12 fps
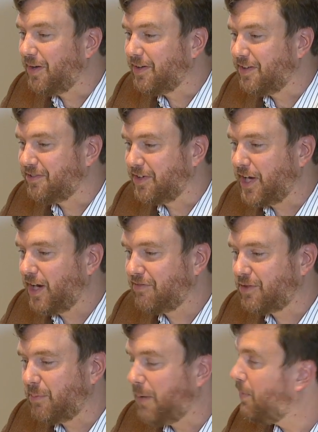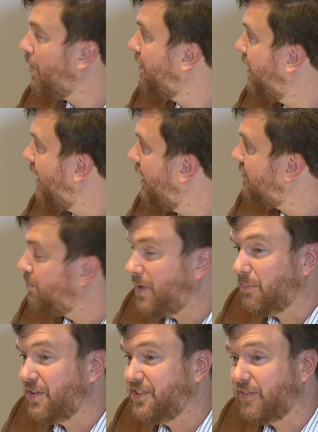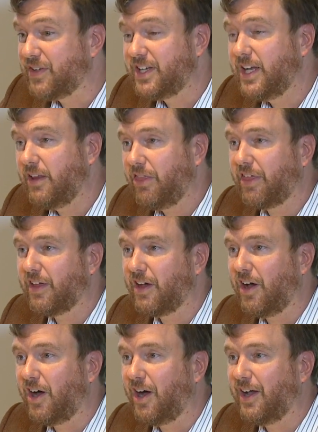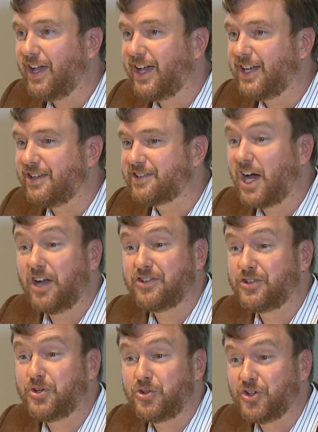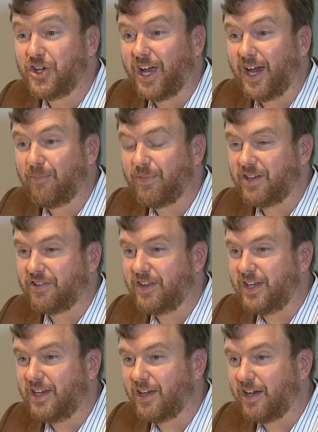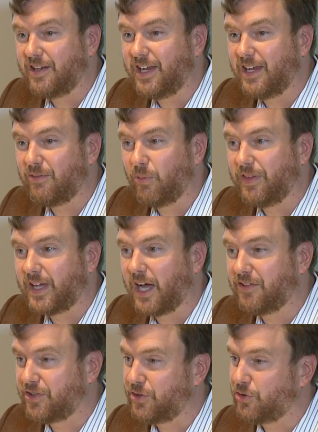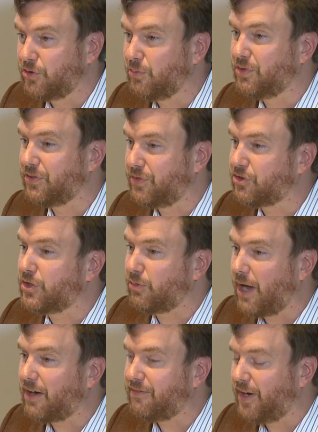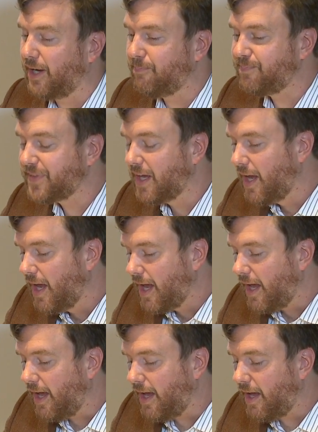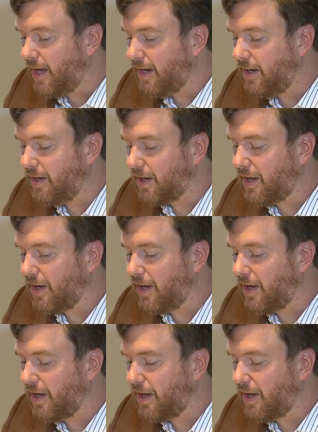It's the day after my birthday, September 17th, and it's Constitution Day. It's the date when the Constitution was officially ratified. And